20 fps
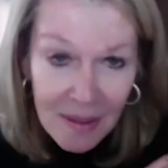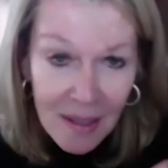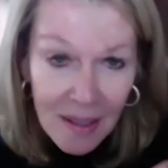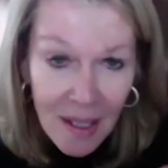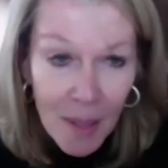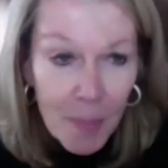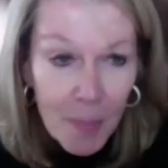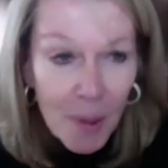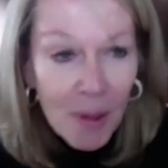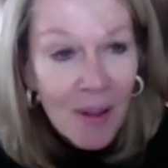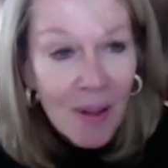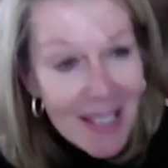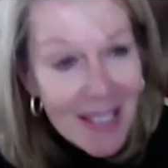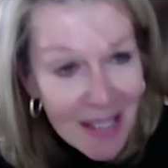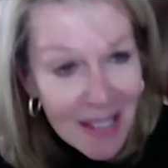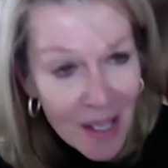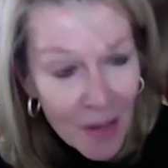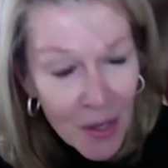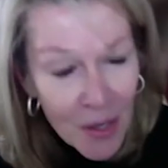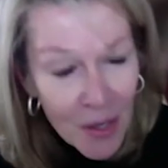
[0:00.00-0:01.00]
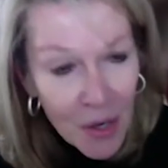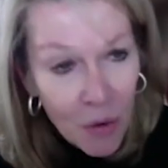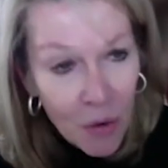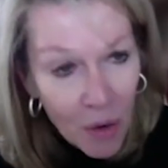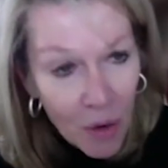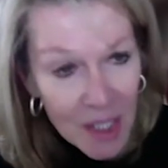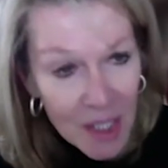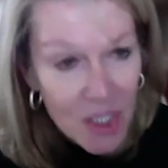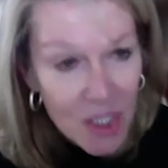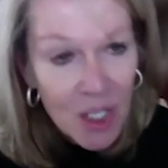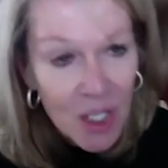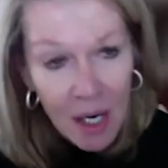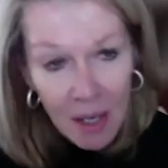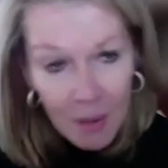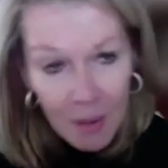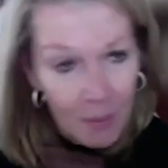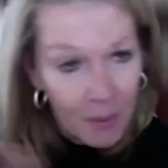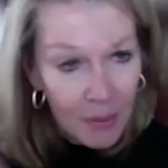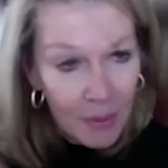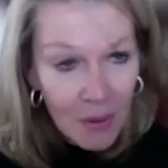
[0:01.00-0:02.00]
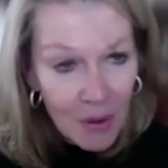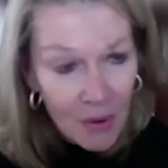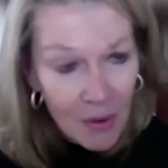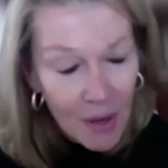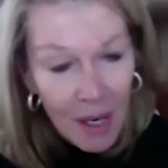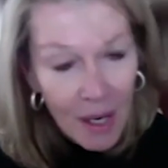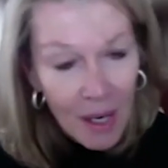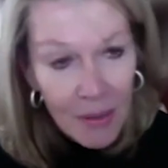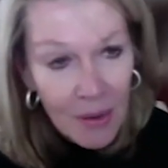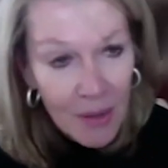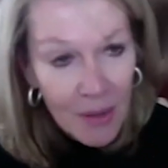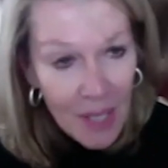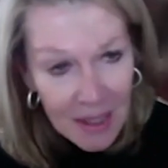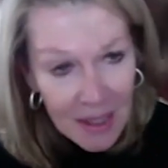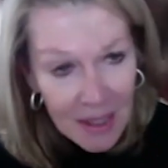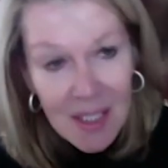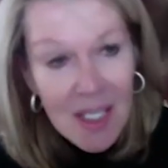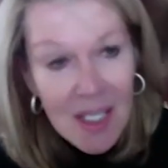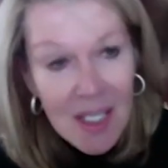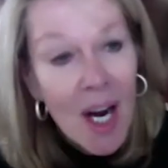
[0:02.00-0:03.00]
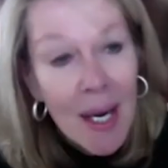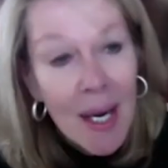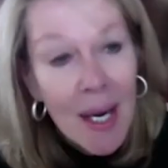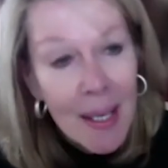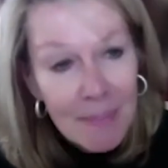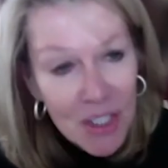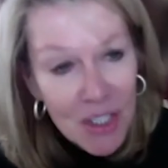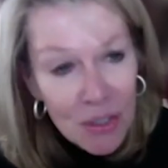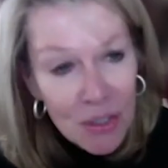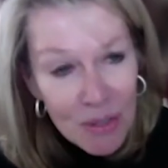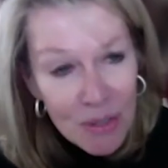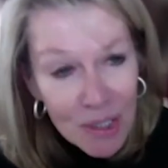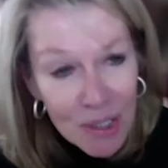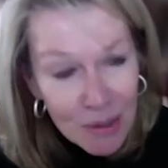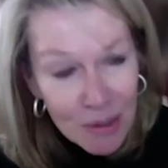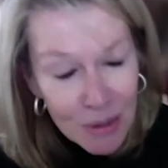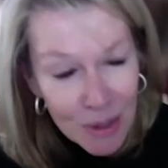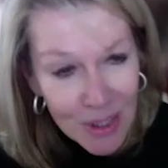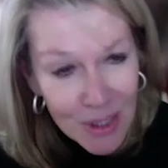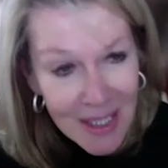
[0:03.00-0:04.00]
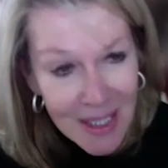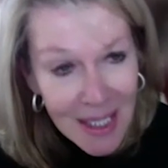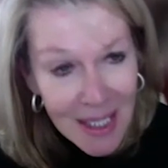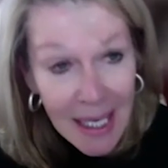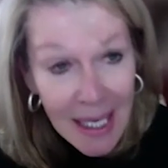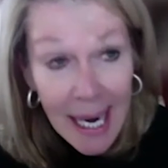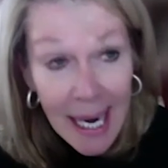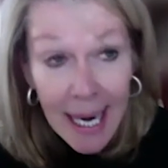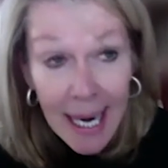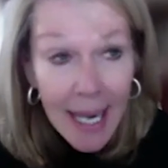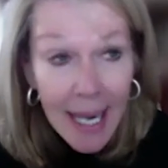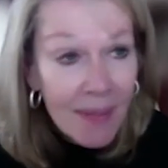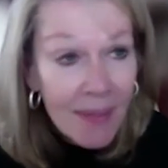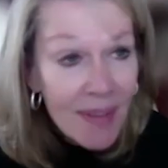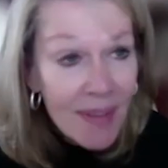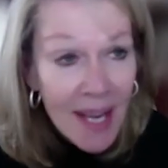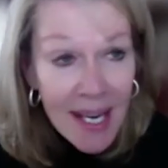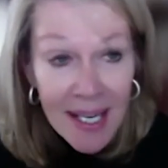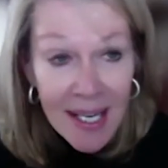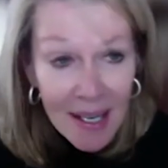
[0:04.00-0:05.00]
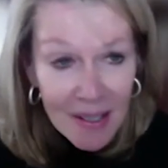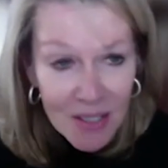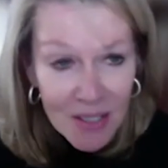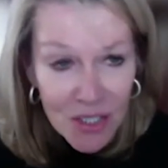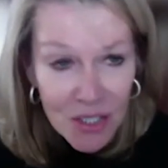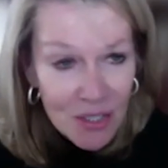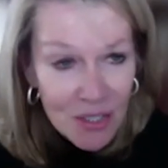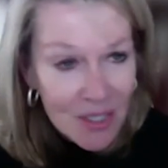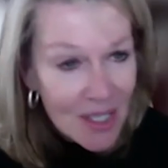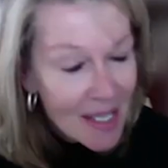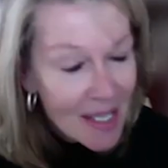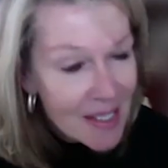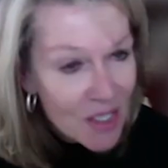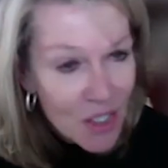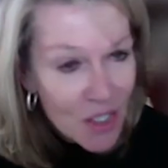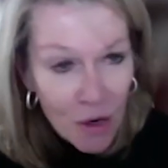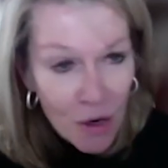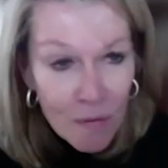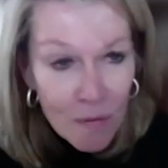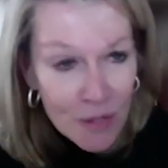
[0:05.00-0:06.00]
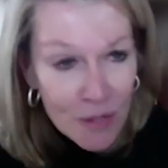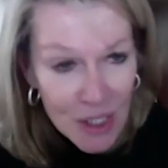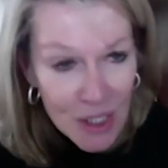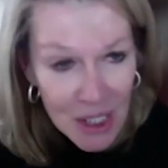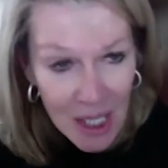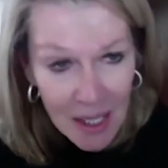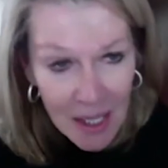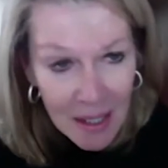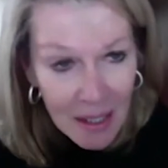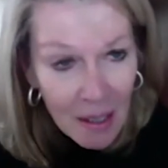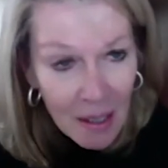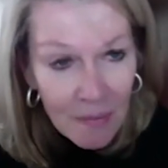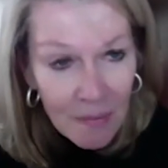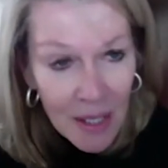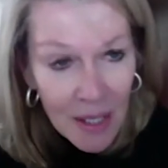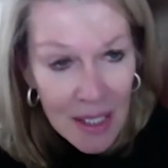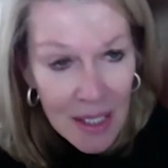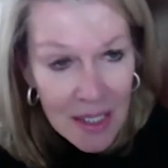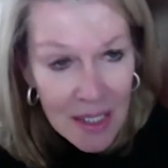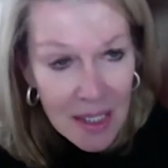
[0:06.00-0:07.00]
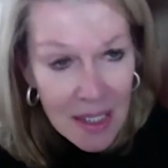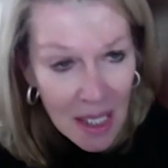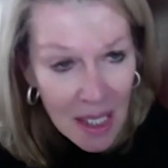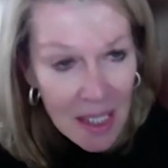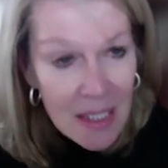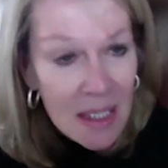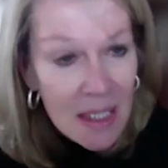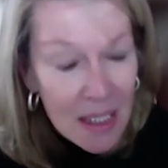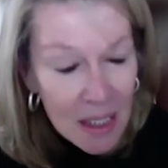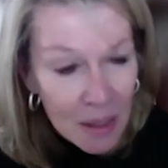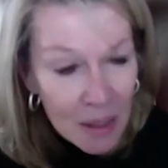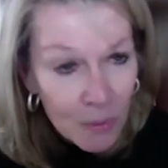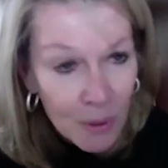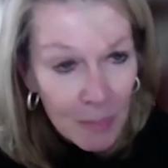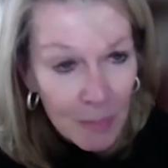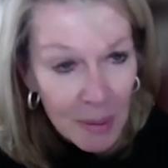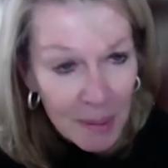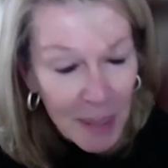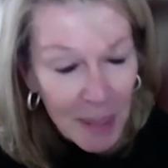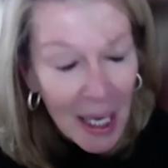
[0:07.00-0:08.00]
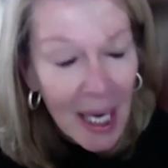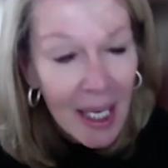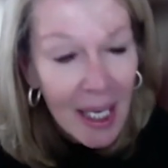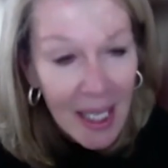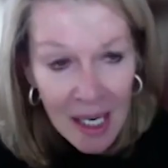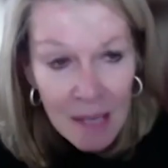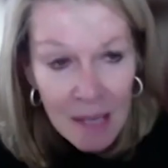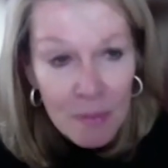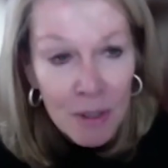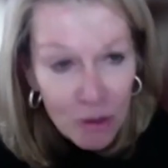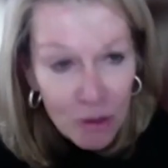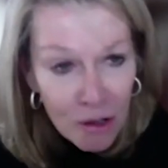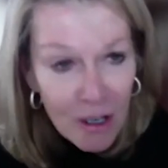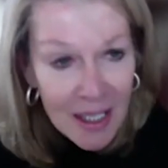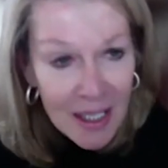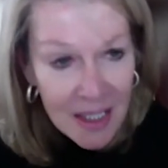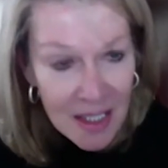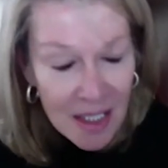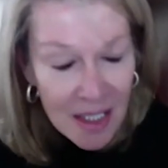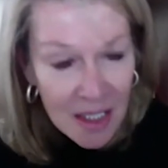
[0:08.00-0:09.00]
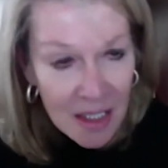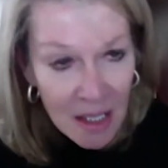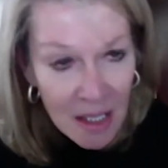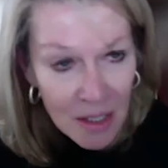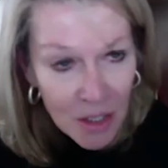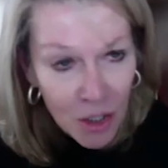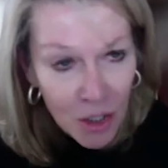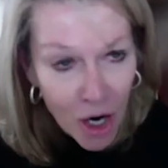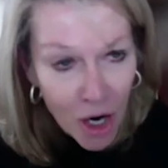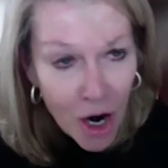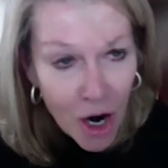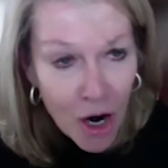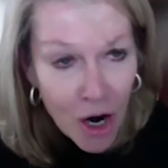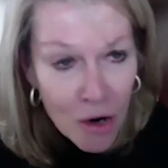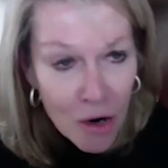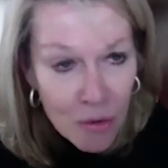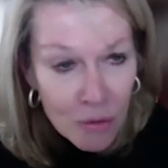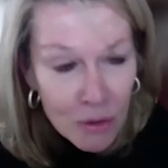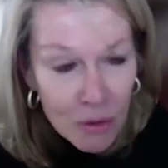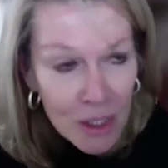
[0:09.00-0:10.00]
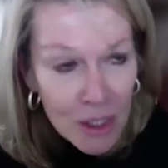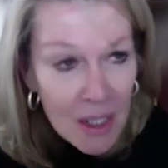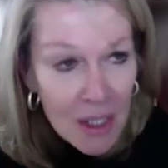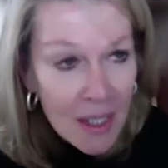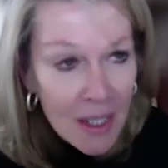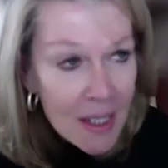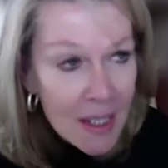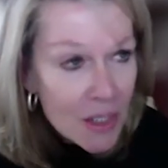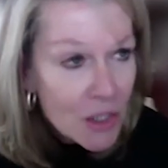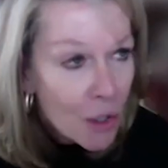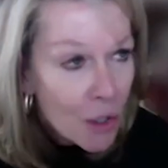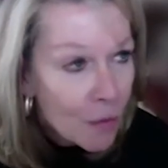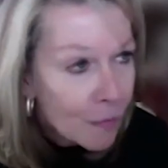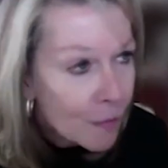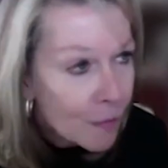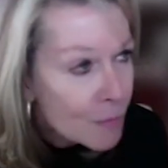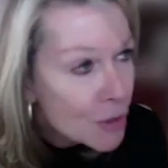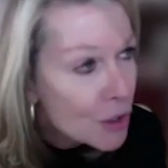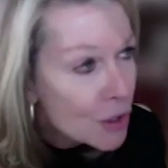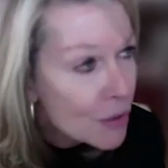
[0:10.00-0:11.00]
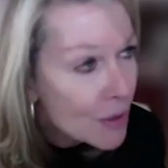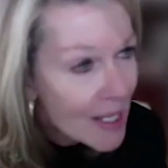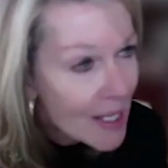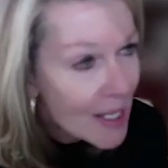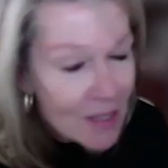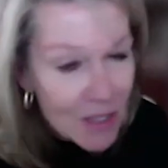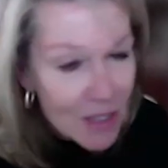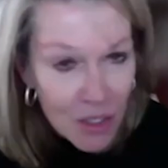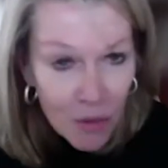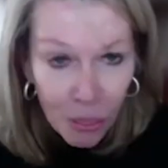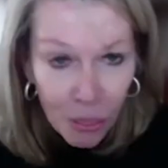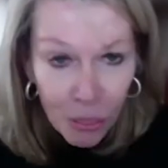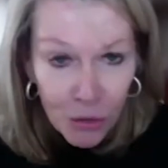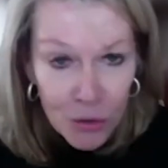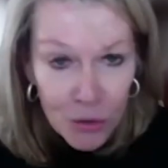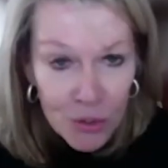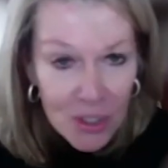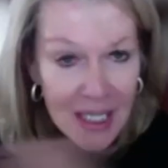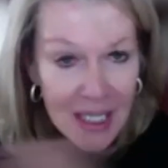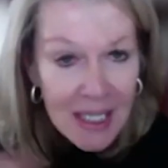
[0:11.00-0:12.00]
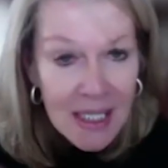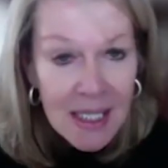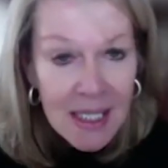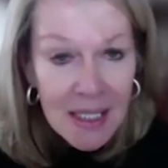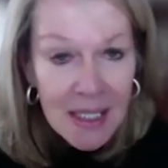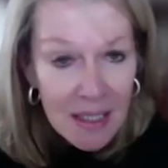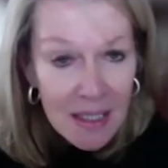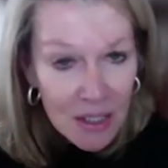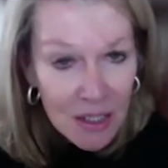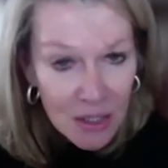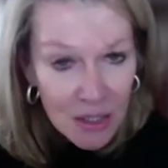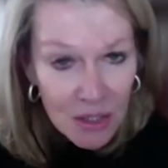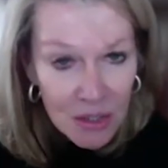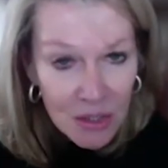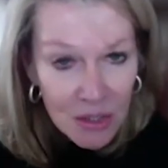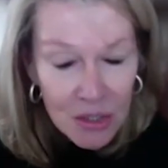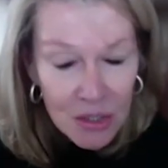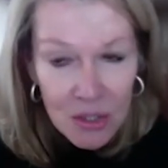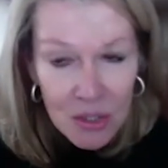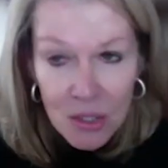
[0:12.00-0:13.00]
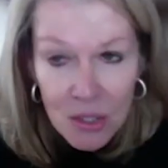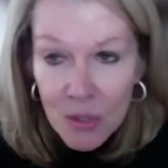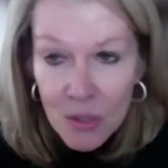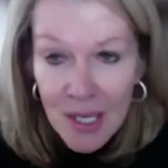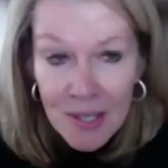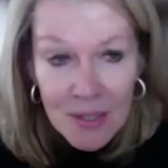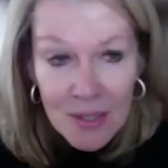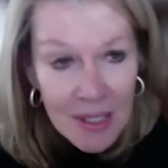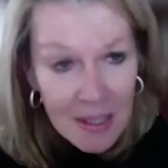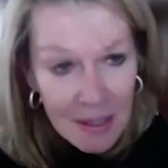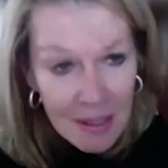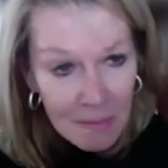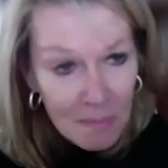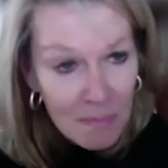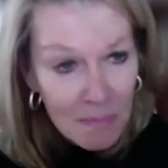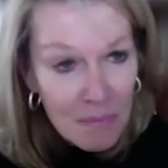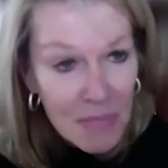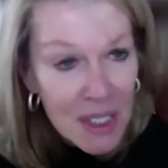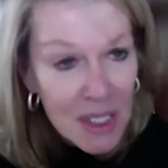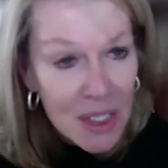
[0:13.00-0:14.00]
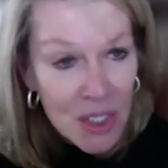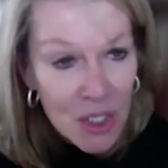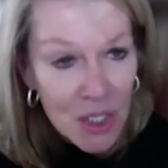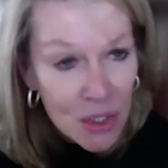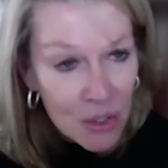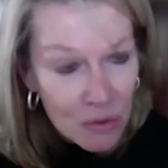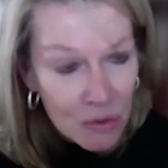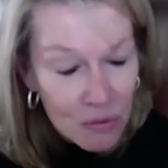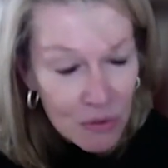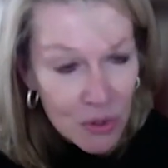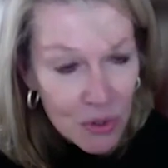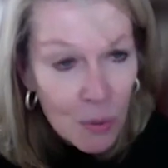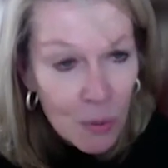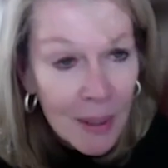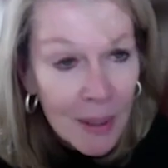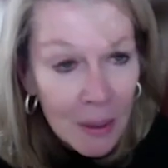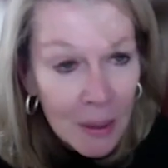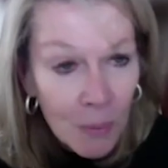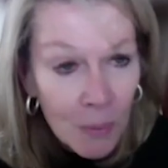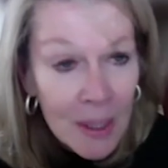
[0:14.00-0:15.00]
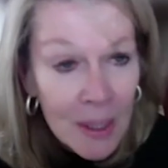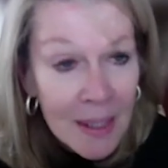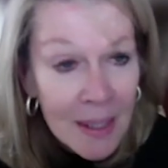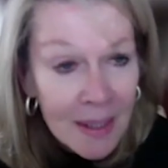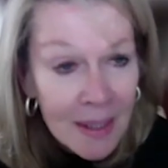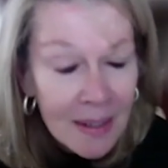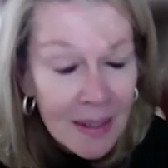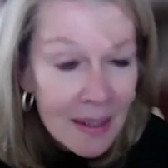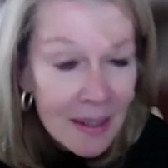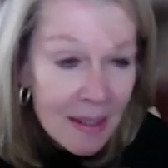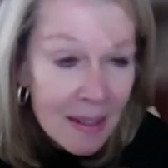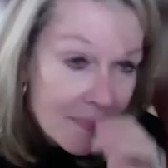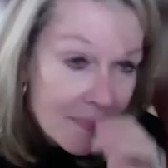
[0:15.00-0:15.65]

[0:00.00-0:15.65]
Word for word: a place on their org chart with their other mm-hmm. at the time two schools and they exercised oversight of us until we became accredited on our own so from 2013 to, to 2000 mid-year 21